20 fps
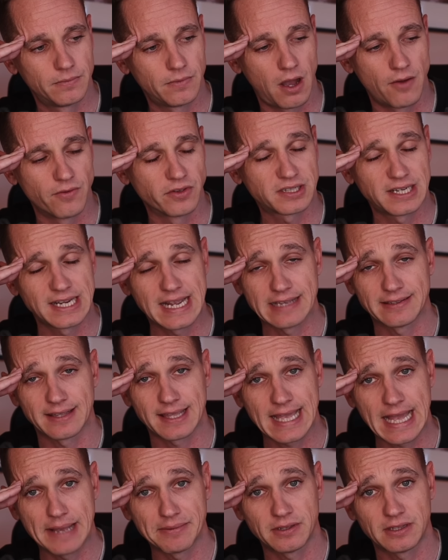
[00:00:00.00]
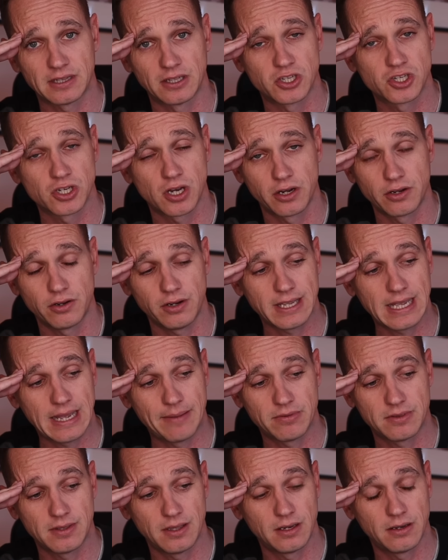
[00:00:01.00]
Obviously, as a captain, as a charter yacht
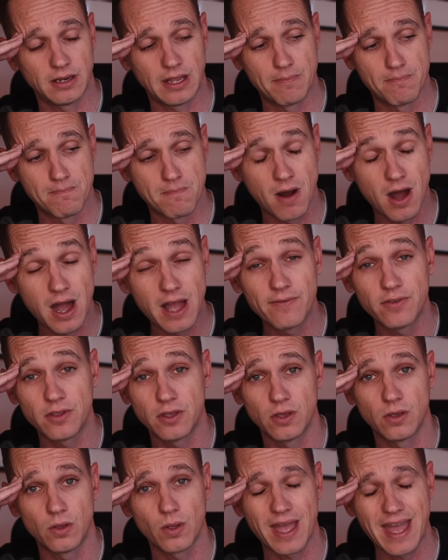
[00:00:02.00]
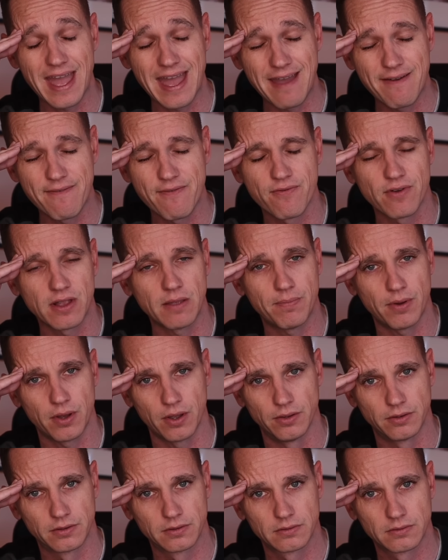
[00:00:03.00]
captain, in my view, every
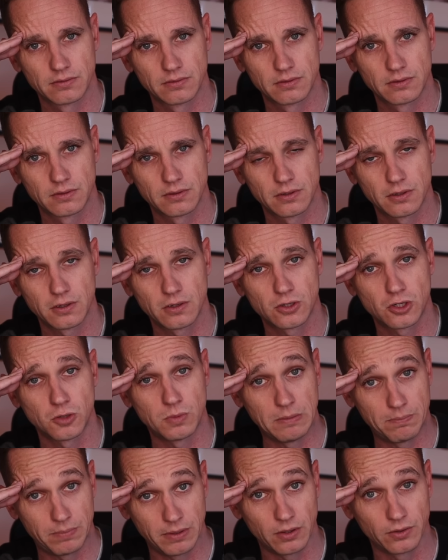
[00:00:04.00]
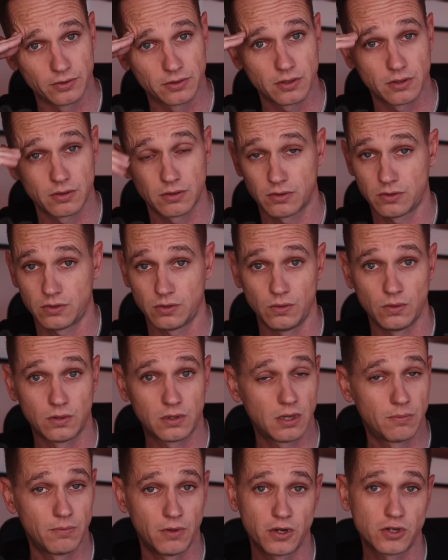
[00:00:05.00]
boat should be built to
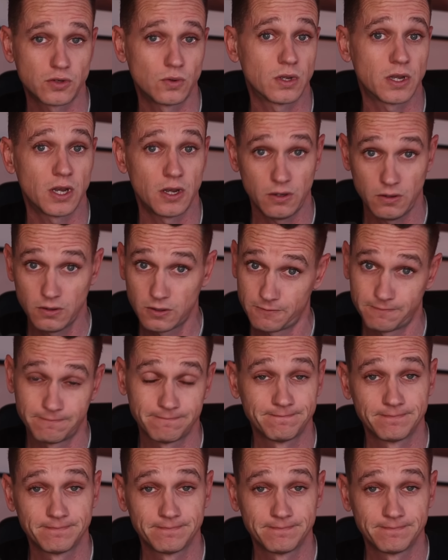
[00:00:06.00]
commercial code,